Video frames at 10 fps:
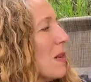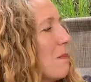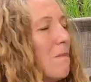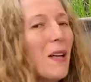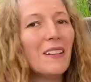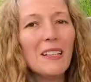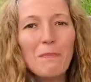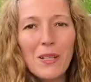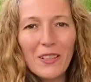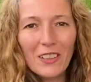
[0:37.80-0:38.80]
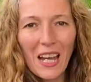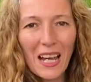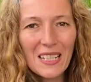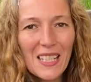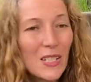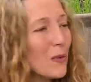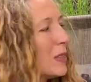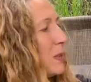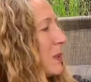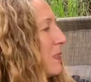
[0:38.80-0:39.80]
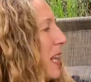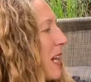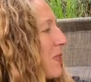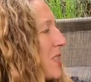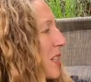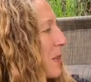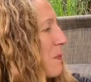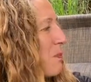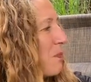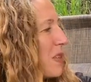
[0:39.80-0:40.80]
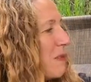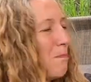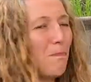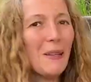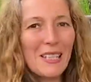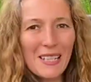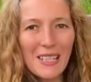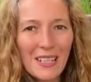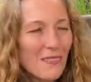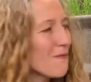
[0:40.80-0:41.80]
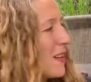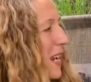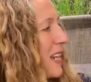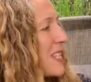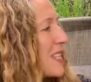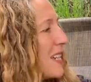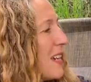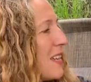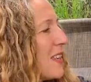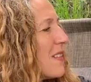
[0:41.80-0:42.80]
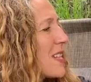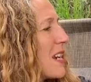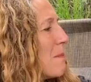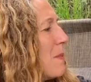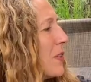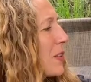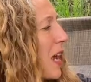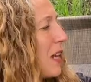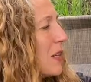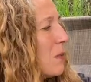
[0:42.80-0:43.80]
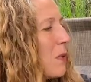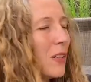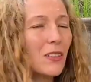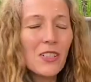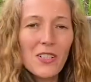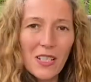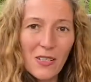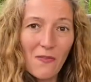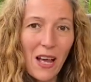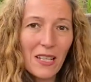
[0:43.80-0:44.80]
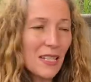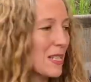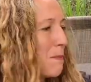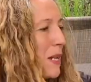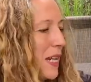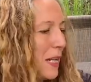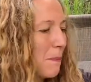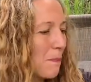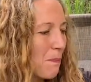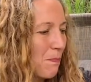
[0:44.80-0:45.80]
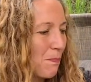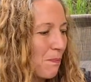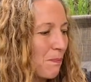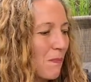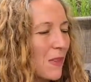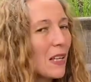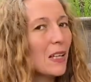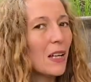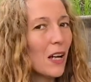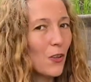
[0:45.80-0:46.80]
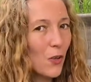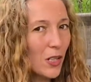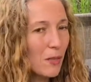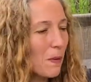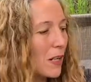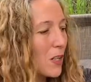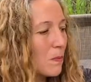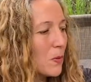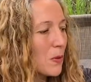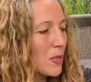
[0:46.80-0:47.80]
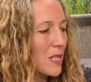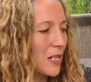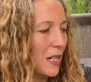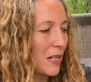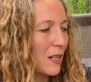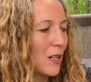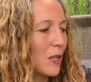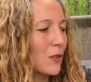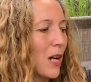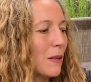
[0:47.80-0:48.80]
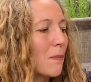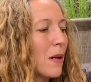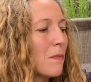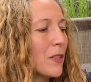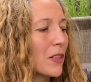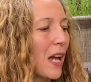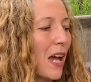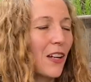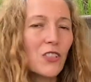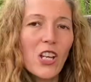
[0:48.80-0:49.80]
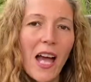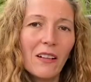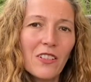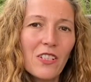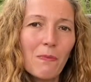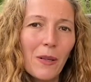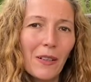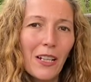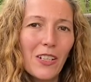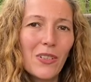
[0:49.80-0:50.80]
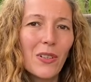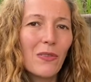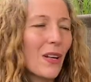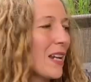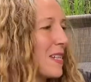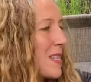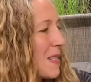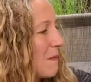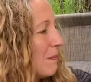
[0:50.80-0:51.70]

Millie Meerkat squealed with laughter. "Beaten in a race? There isn't a meerkat in the world who's as fast as me." Annoyed by her boasting, Grandpa Meerkat challenged Millie to a race.